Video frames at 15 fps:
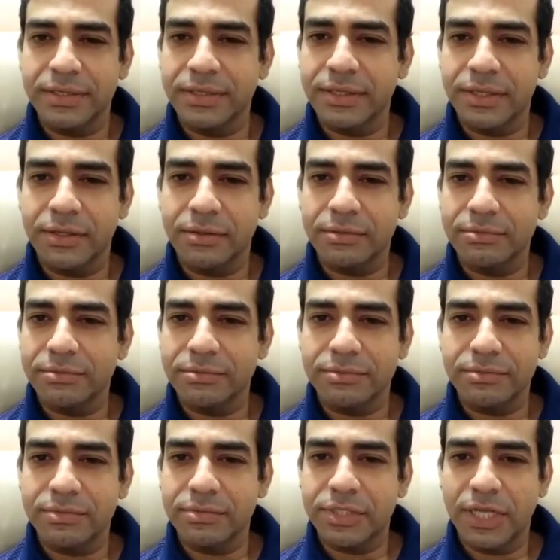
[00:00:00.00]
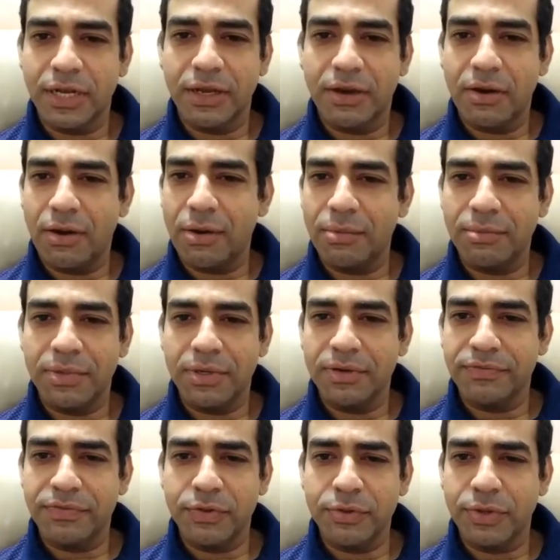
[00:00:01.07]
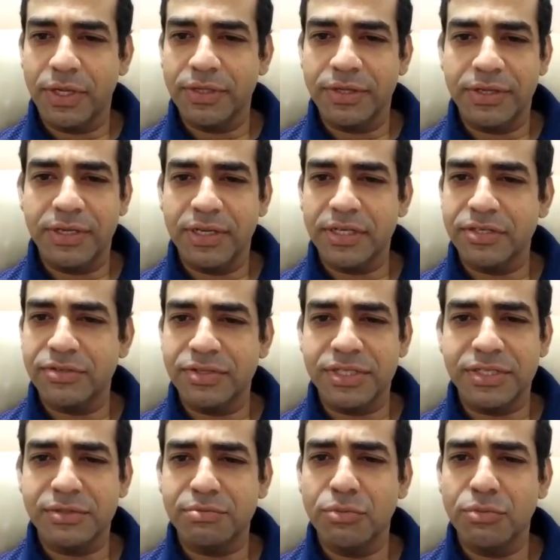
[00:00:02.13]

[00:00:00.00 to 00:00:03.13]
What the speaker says: you know, telecom and a few other industries.